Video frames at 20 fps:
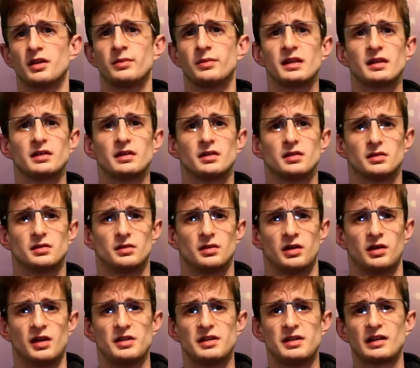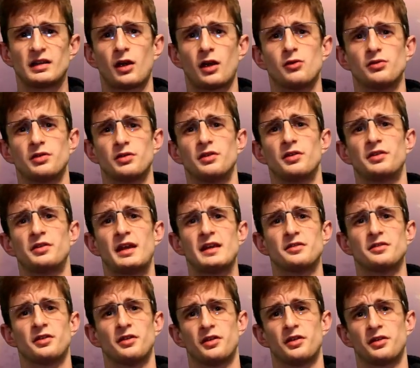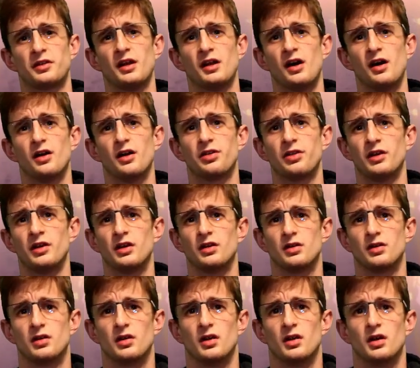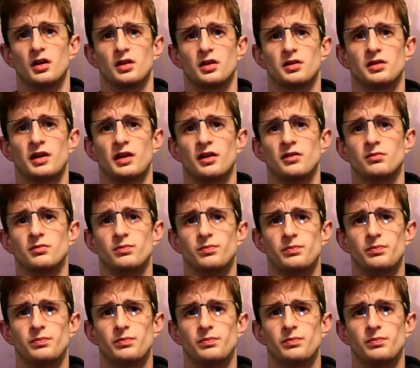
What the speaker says: I mean, Lightning goes and states at the start that, you know,